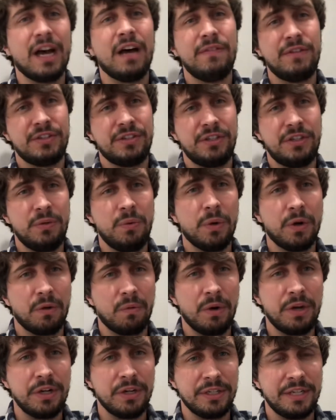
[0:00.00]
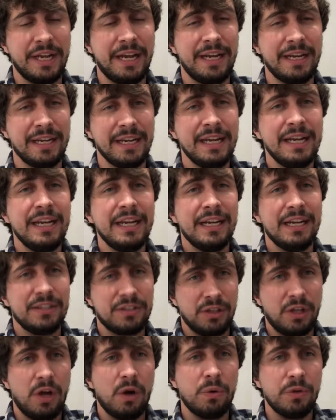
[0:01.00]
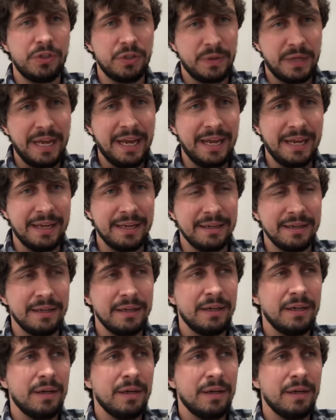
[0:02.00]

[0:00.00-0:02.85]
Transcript: Obviously you want to run your tank as low as you can